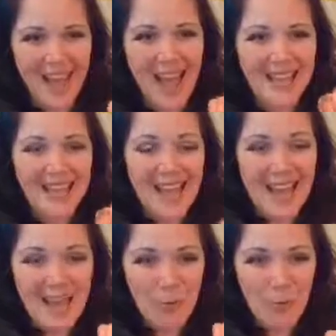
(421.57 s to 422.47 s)
I
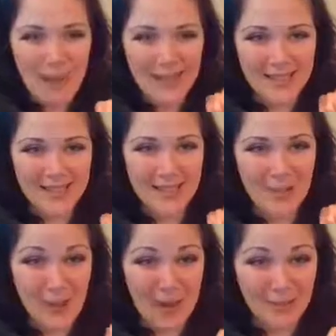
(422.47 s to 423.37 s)
can't wait to see
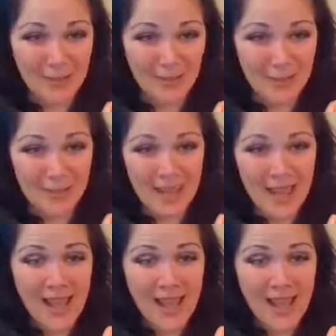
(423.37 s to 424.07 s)
your answers.